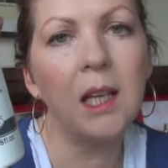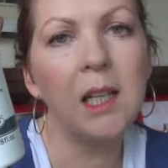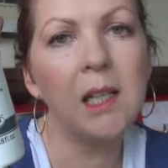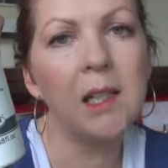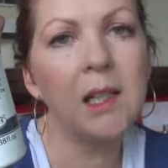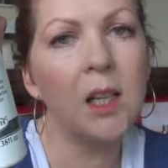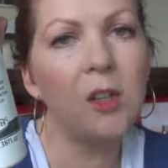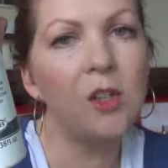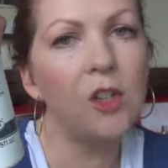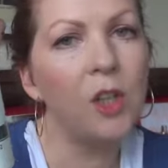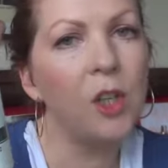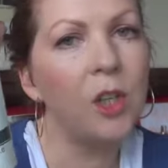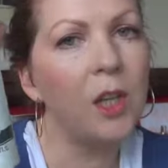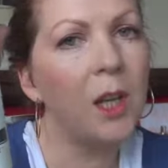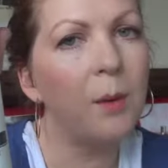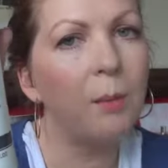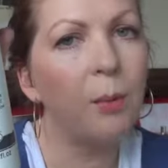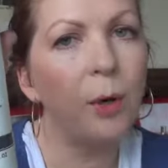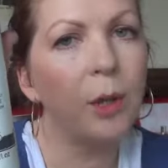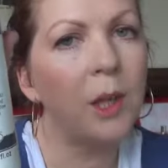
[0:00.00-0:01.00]
it's such a
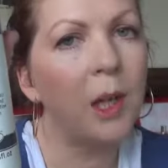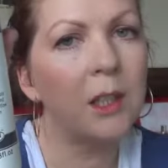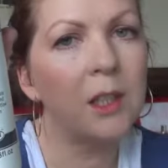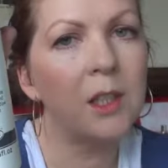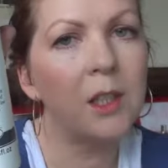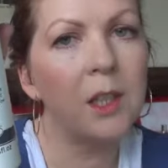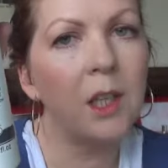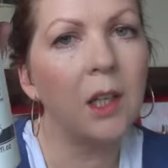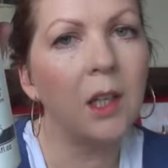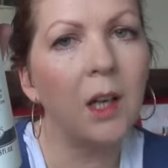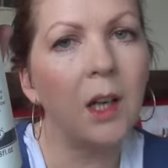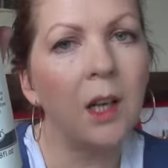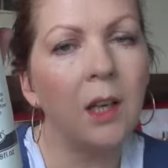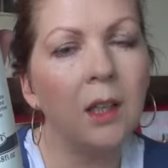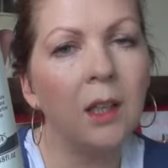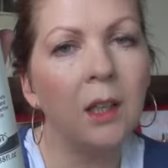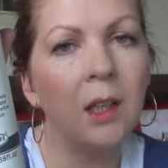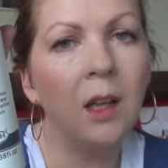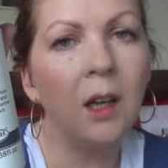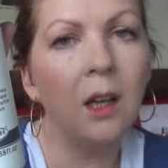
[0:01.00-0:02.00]
unique product that
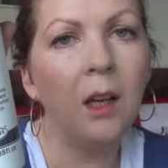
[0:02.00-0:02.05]
I